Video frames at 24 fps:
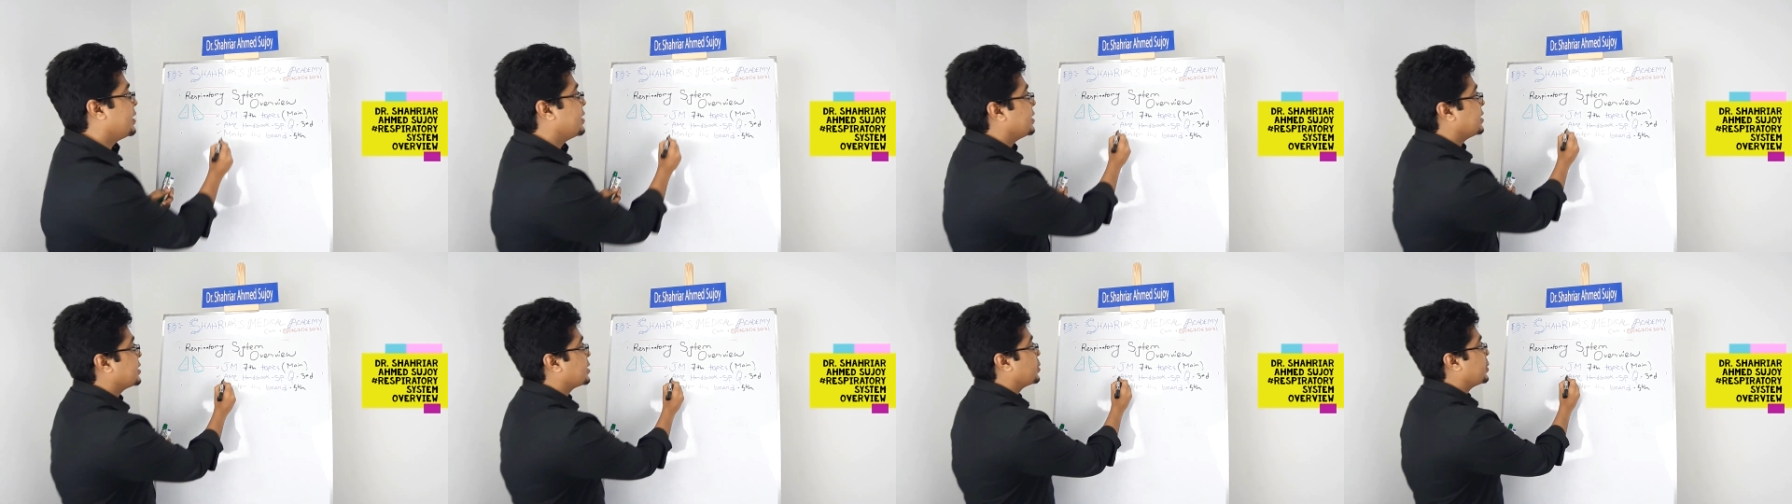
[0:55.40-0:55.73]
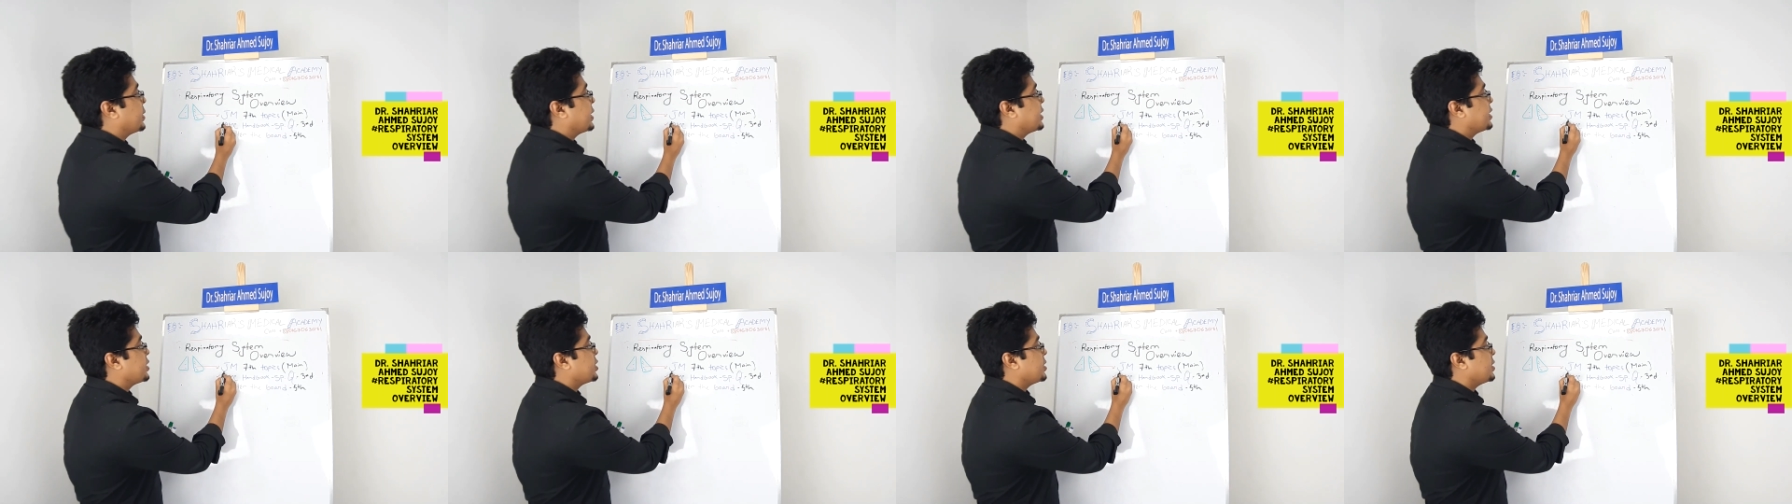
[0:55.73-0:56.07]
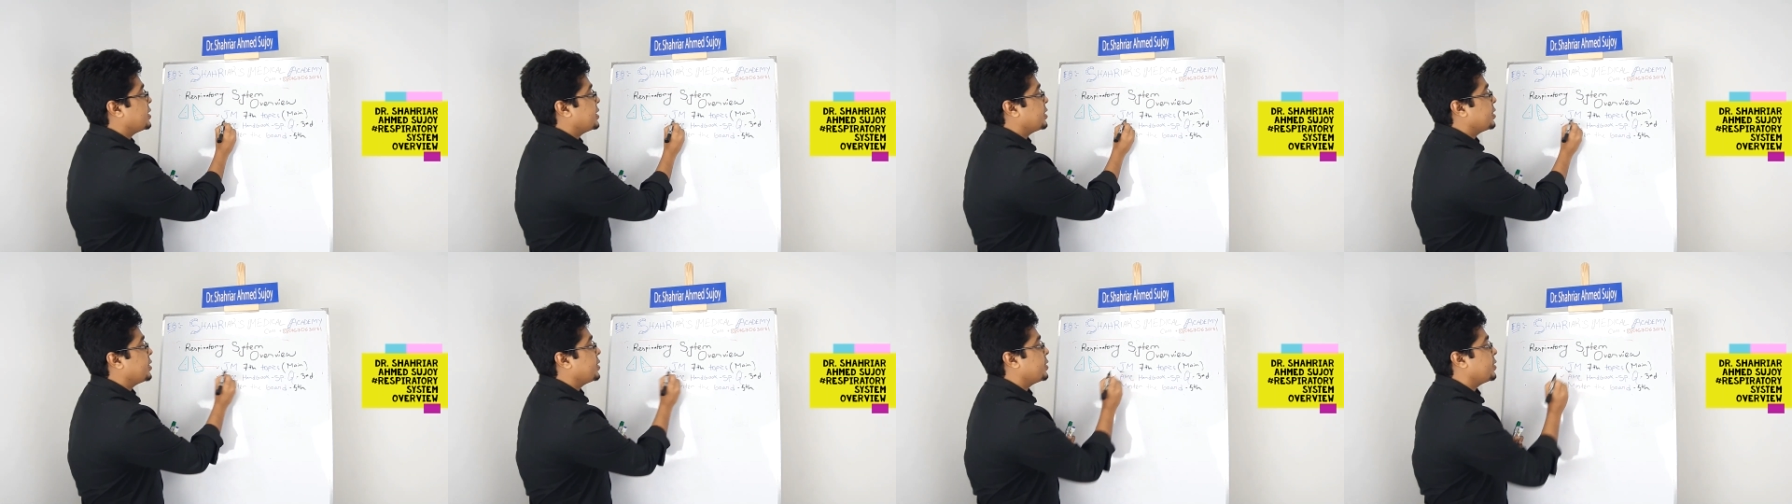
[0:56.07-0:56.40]
So we,
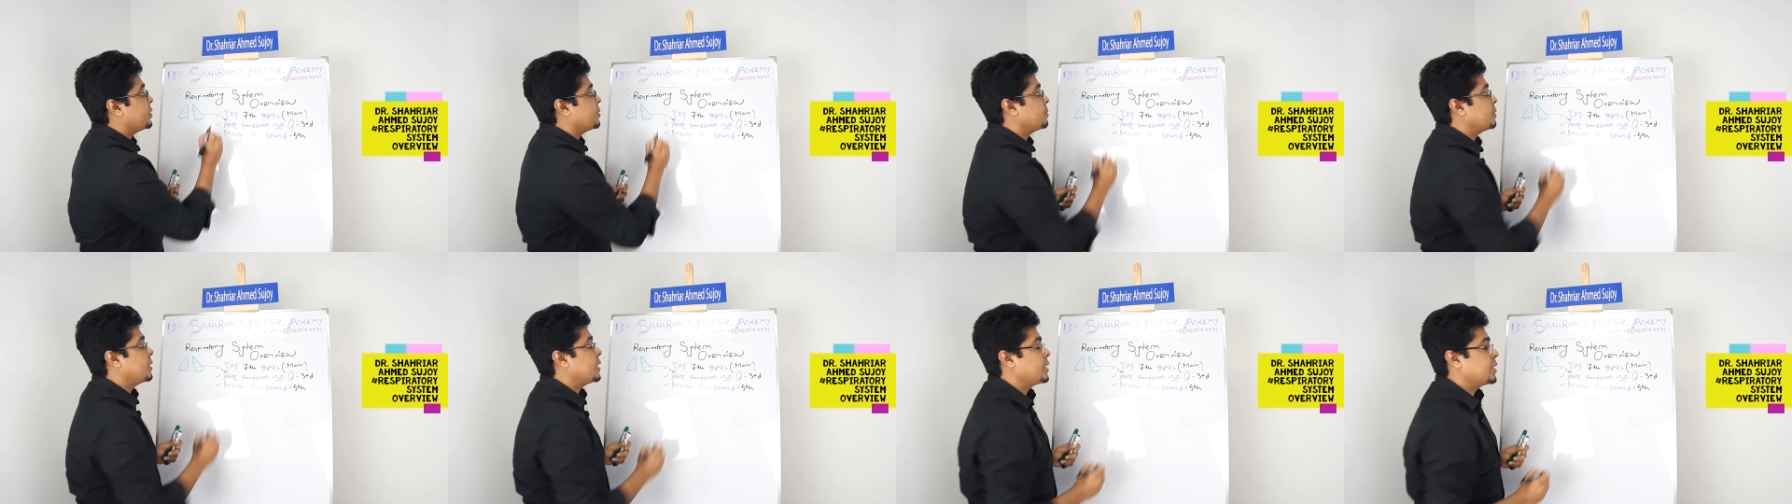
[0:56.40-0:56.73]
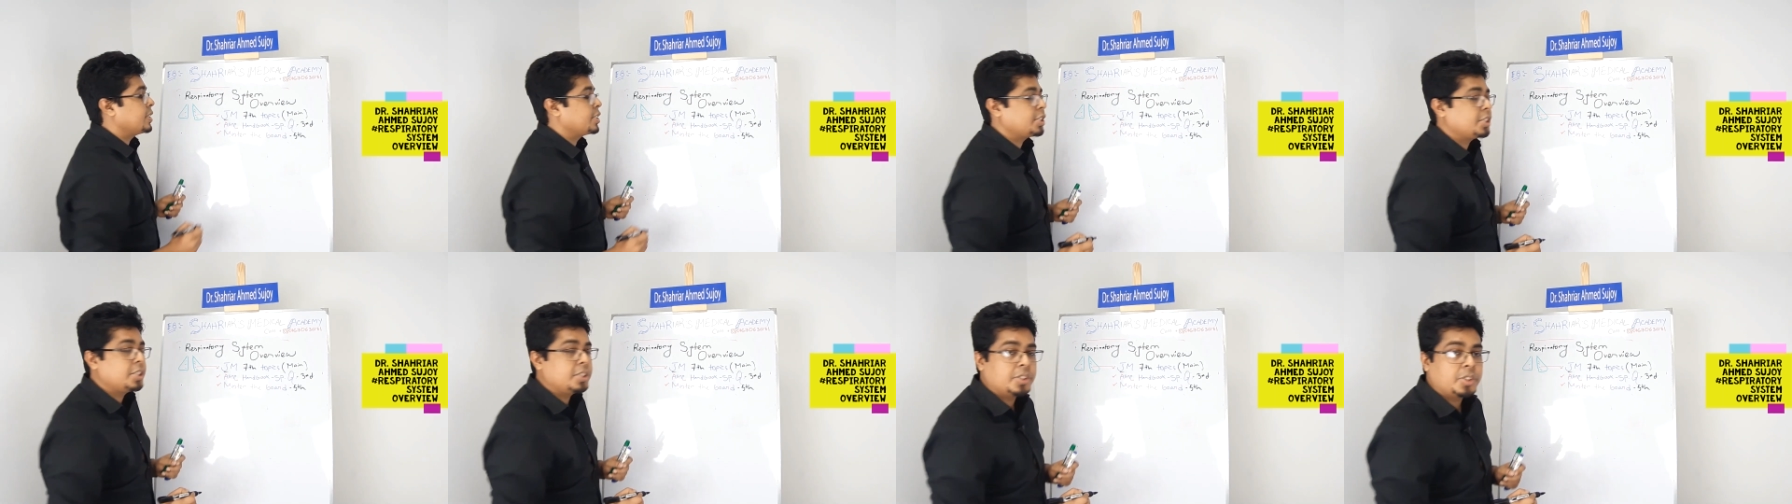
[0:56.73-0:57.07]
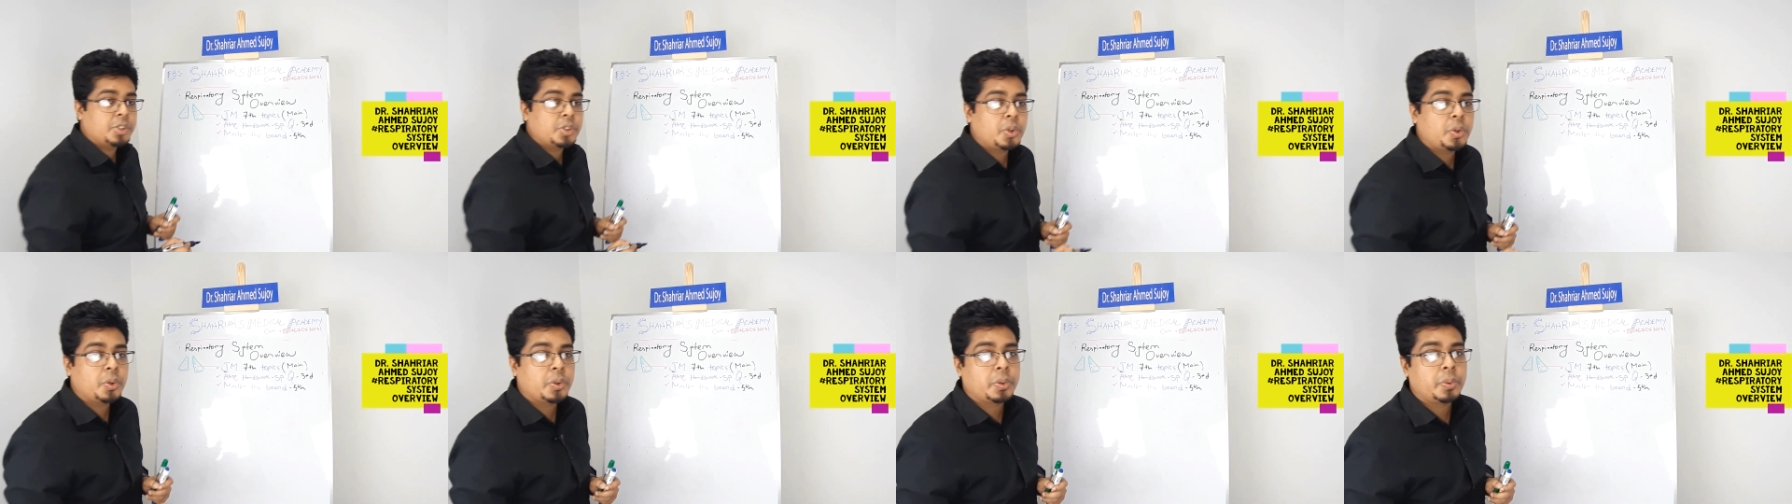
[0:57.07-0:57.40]
in
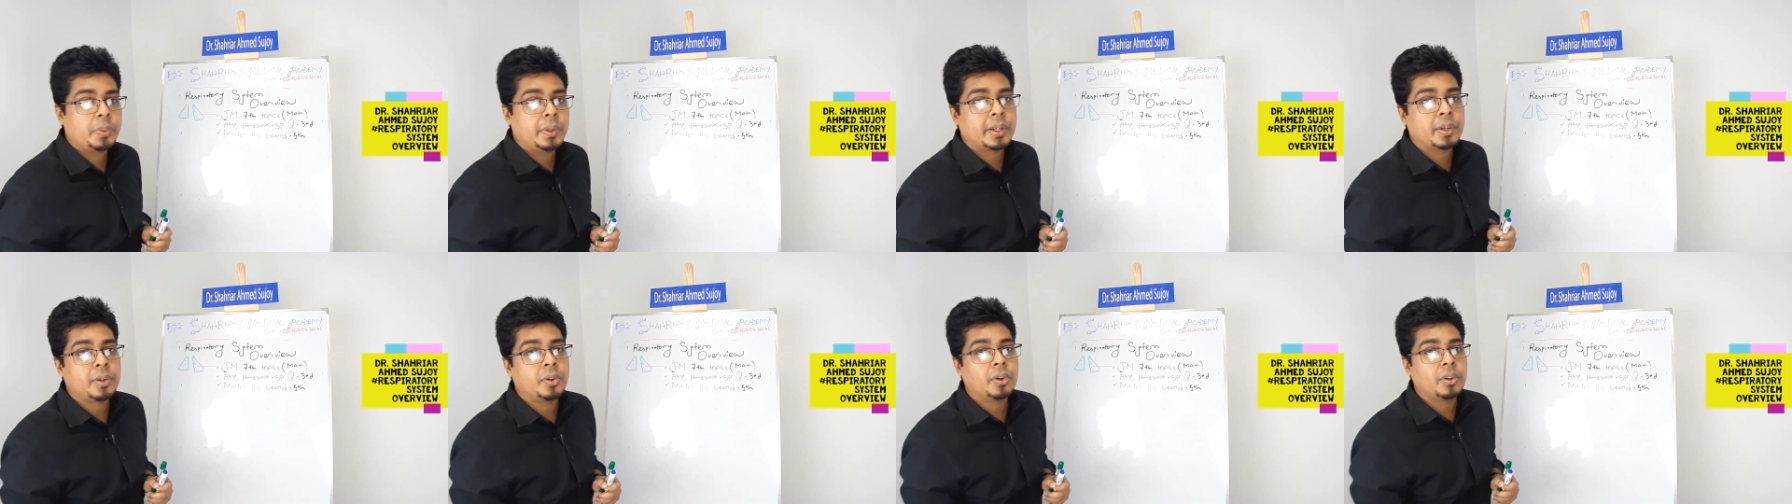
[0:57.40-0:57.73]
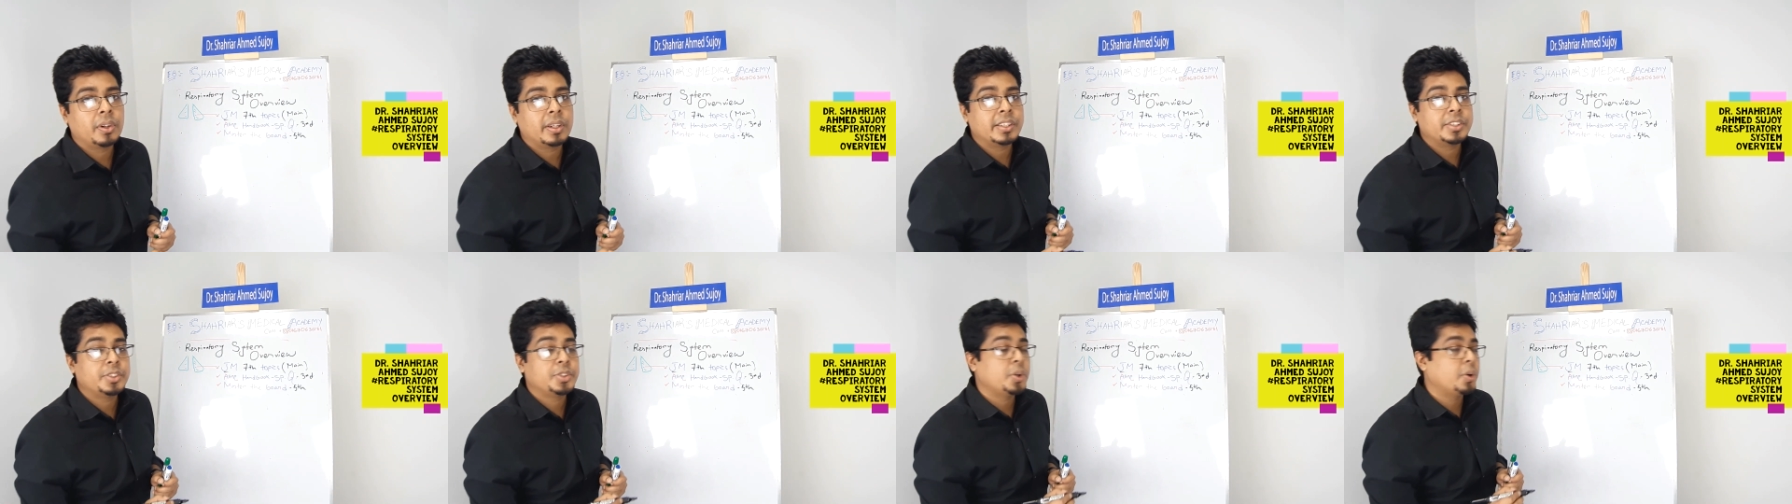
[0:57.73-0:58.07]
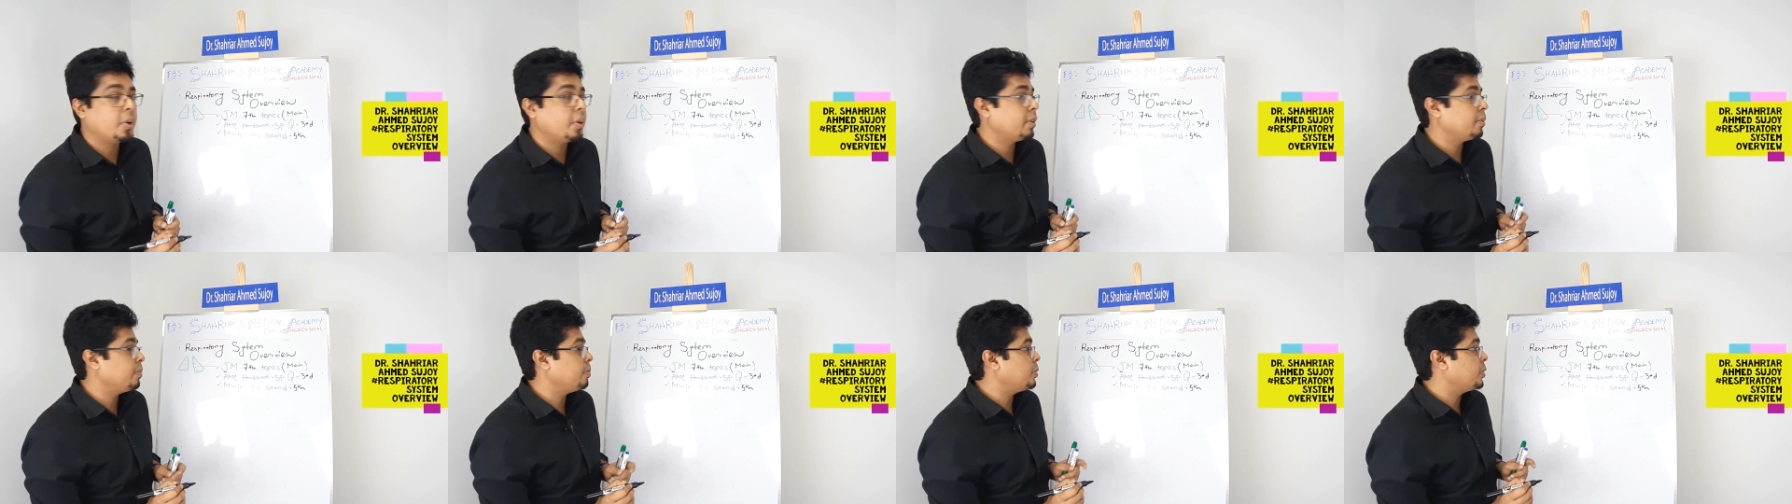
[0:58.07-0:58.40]
short, we call it
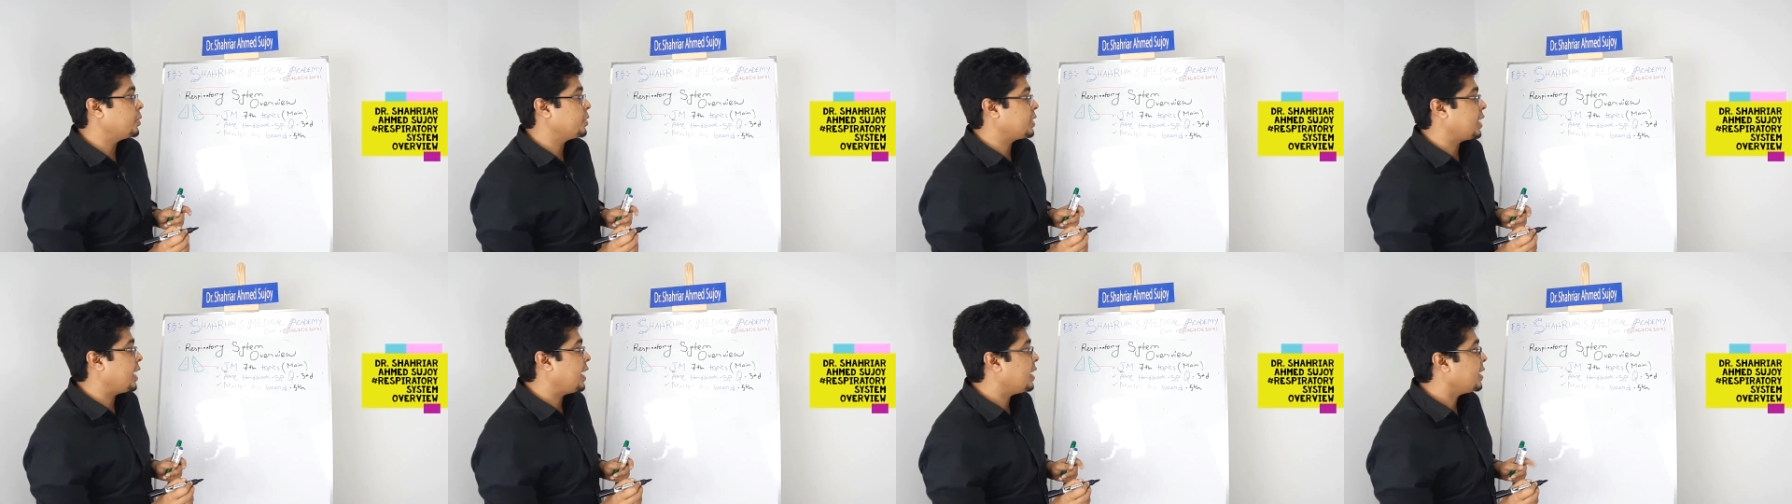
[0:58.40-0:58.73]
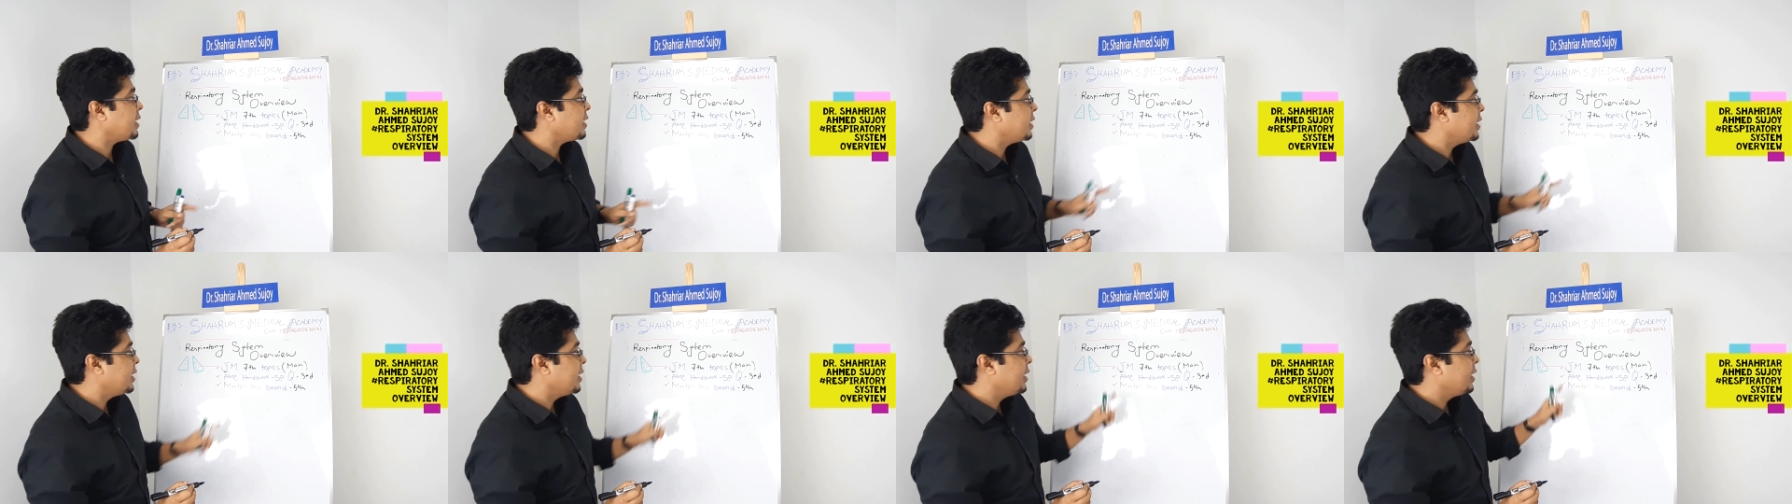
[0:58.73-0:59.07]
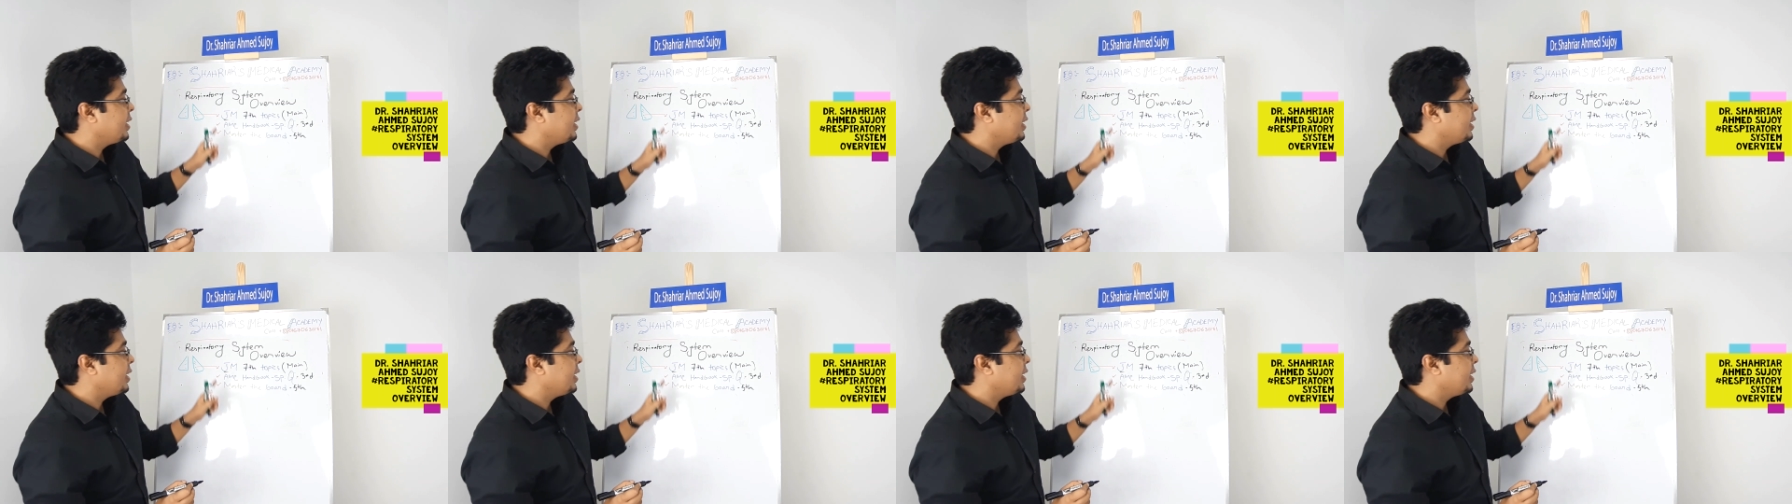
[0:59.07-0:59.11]
John Murtagh.